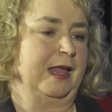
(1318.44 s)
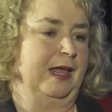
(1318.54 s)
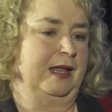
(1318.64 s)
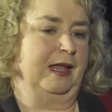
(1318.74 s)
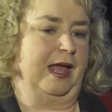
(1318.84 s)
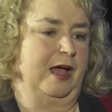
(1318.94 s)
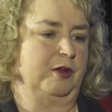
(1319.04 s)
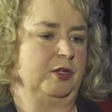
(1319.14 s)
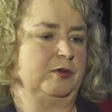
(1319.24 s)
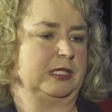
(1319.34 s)
And how
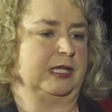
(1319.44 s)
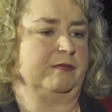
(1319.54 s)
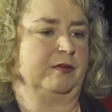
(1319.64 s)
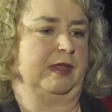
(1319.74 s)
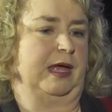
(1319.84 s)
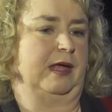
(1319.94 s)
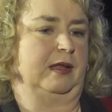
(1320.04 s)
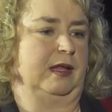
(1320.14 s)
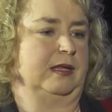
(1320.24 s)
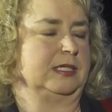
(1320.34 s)
do you deliver
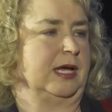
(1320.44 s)
that in a